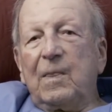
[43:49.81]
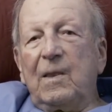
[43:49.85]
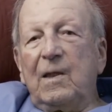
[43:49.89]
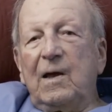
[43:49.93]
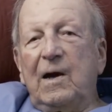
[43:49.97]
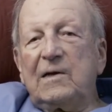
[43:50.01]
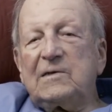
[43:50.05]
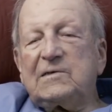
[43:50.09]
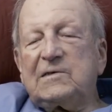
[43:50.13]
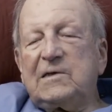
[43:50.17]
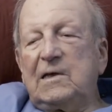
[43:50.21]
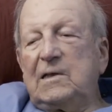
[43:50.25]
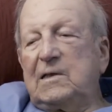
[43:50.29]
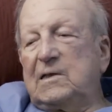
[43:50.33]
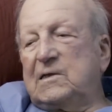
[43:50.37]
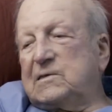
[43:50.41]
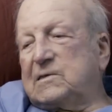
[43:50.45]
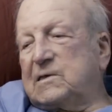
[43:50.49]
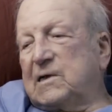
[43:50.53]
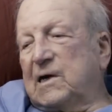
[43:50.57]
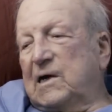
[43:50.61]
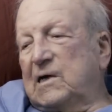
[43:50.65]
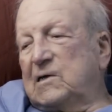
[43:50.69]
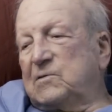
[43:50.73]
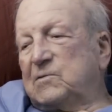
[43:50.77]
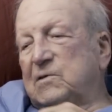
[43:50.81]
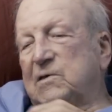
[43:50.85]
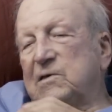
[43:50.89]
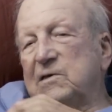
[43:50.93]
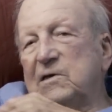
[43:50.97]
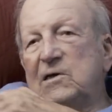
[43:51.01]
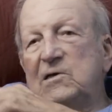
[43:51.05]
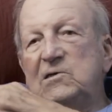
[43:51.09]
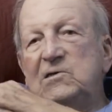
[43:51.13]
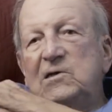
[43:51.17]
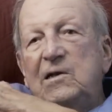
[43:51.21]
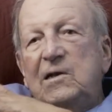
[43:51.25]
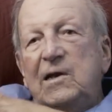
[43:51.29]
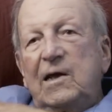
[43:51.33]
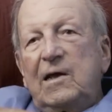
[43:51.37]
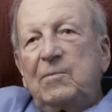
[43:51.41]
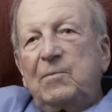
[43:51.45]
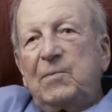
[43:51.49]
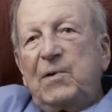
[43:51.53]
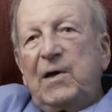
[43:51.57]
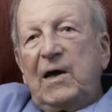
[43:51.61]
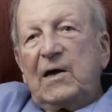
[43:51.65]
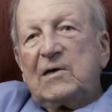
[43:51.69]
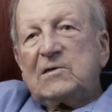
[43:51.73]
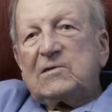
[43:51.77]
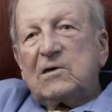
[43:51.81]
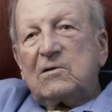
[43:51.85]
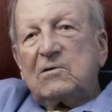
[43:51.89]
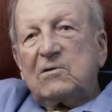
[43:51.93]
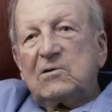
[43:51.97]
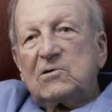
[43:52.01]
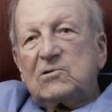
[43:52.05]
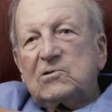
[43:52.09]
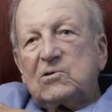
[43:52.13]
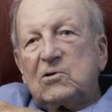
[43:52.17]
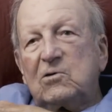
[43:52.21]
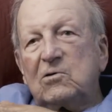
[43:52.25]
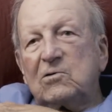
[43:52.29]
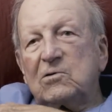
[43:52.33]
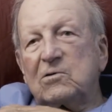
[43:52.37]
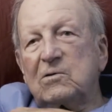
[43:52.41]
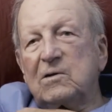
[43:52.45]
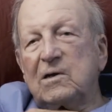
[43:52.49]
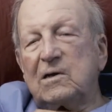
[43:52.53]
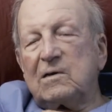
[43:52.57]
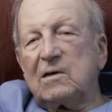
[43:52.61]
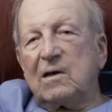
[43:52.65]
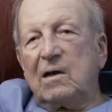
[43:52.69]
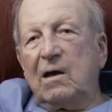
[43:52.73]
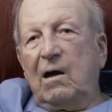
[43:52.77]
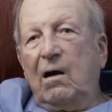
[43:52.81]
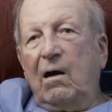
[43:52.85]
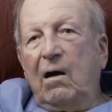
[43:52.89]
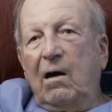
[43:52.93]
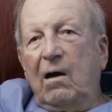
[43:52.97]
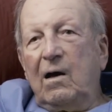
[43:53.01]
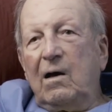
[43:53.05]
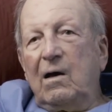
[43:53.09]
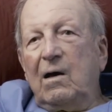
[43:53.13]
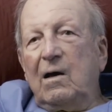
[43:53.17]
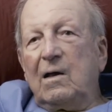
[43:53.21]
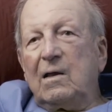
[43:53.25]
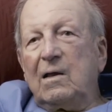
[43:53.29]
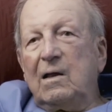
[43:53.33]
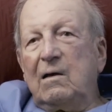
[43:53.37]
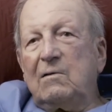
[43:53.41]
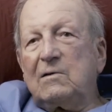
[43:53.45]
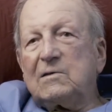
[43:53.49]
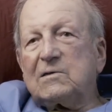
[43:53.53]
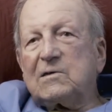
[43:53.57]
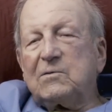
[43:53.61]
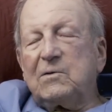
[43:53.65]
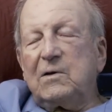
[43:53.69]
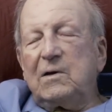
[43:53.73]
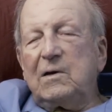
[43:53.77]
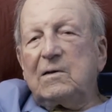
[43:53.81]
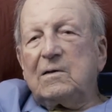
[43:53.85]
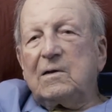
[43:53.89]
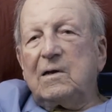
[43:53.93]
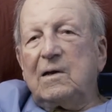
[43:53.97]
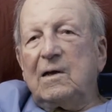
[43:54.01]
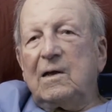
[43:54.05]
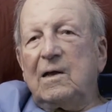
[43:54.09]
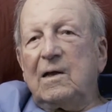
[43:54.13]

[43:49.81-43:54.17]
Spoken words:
I see these guys with the engine head patch on their shoulder. And I said, oh, that was great.